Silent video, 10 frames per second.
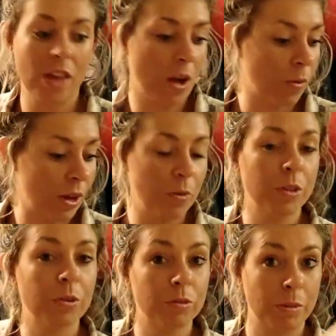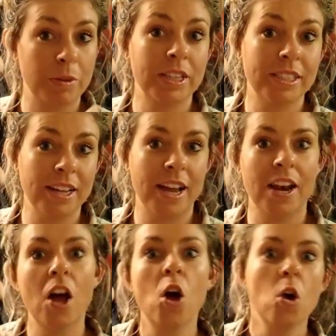That way when the ribbon is
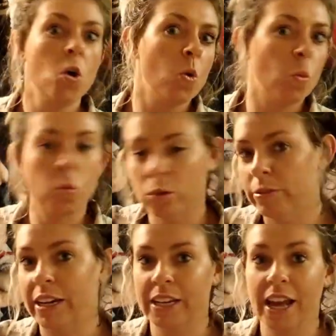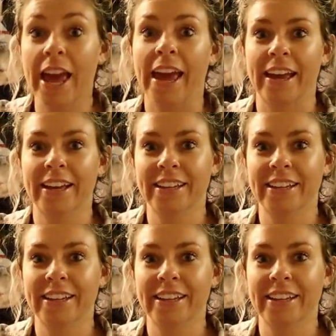done, we're ready to hang.